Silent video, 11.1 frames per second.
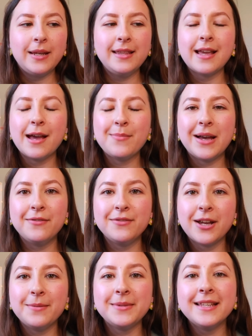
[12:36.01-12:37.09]
in that amount of
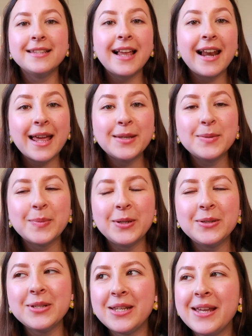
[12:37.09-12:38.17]
time since I last
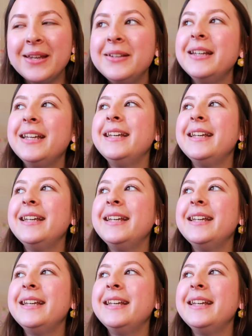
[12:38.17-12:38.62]
spoke to you.